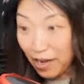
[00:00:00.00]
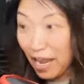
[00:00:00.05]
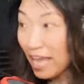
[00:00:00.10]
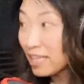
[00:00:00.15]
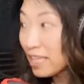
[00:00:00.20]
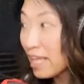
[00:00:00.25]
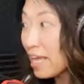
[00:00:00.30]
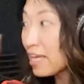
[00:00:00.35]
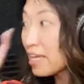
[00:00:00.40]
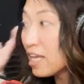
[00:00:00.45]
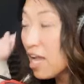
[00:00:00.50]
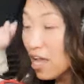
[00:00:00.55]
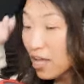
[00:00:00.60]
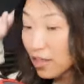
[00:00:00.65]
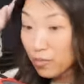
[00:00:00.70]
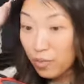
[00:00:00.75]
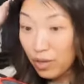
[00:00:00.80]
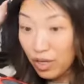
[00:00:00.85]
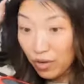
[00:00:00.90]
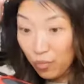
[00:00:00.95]
And then
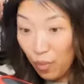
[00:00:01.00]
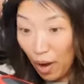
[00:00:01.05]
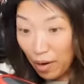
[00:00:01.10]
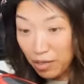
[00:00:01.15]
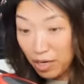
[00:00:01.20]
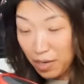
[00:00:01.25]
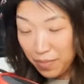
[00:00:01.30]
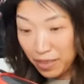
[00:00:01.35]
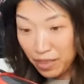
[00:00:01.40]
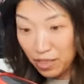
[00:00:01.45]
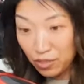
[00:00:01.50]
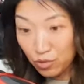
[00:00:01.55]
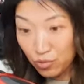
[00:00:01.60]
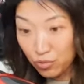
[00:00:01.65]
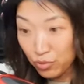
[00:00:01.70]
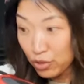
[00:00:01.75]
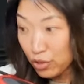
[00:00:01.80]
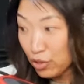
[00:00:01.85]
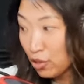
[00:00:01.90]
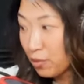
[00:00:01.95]
we wound up in this
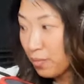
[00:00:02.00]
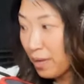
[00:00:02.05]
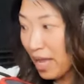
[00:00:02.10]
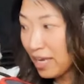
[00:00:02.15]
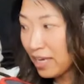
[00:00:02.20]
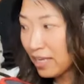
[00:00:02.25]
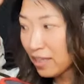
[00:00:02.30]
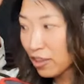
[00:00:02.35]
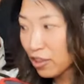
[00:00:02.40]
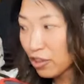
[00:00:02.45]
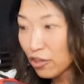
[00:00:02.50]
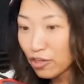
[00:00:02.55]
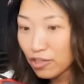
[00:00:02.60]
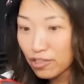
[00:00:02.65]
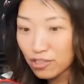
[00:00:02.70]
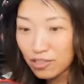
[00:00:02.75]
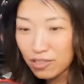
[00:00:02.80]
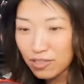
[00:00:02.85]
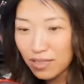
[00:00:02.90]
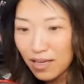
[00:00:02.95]
room, and it
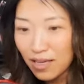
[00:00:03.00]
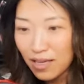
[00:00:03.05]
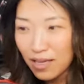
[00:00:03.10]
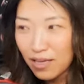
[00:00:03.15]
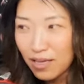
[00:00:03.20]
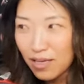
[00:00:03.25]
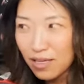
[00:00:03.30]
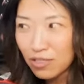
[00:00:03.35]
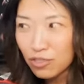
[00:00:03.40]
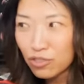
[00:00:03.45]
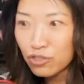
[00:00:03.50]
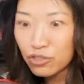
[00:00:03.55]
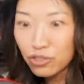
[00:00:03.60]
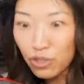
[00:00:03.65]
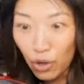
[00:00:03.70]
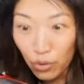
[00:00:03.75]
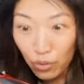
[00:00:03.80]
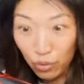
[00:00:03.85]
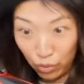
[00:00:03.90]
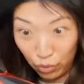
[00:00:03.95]
looks
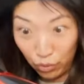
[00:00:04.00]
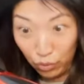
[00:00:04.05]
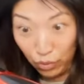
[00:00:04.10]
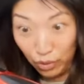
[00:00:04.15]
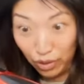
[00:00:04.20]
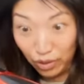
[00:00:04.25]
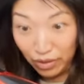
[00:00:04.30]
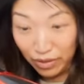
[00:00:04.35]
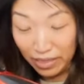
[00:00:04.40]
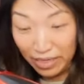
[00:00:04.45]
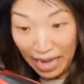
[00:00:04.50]
so cool.